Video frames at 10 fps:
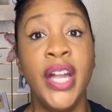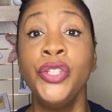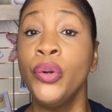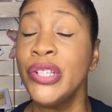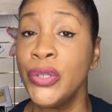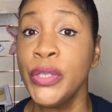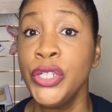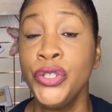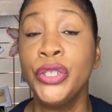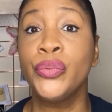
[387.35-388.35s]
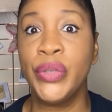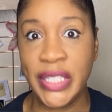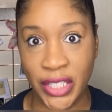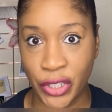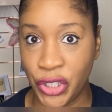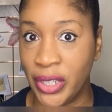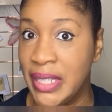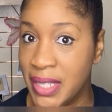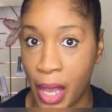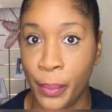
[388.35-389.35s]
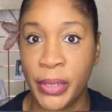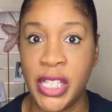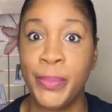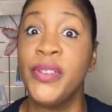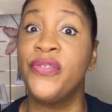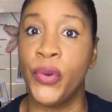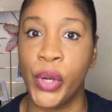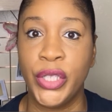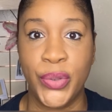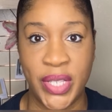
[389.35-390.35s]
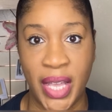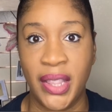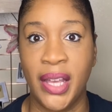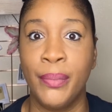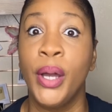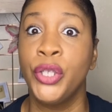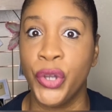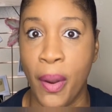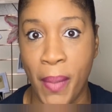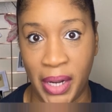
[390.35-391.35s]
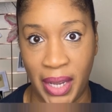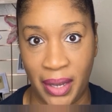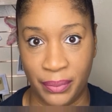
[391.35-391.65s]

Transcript: you also want to do your research on these companies before you send them your money.